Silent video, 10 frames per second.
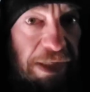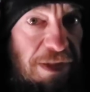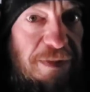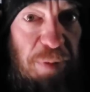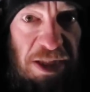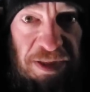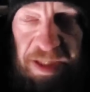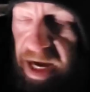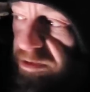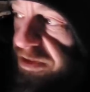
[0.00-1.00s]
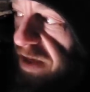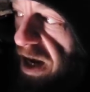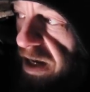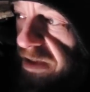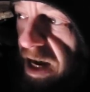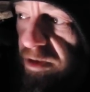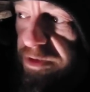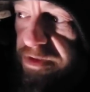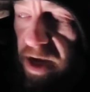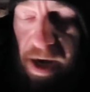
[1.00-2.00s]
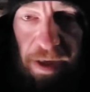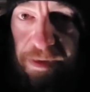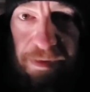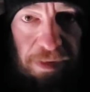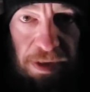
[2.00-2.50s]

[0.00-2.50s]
and especially outside. Outside,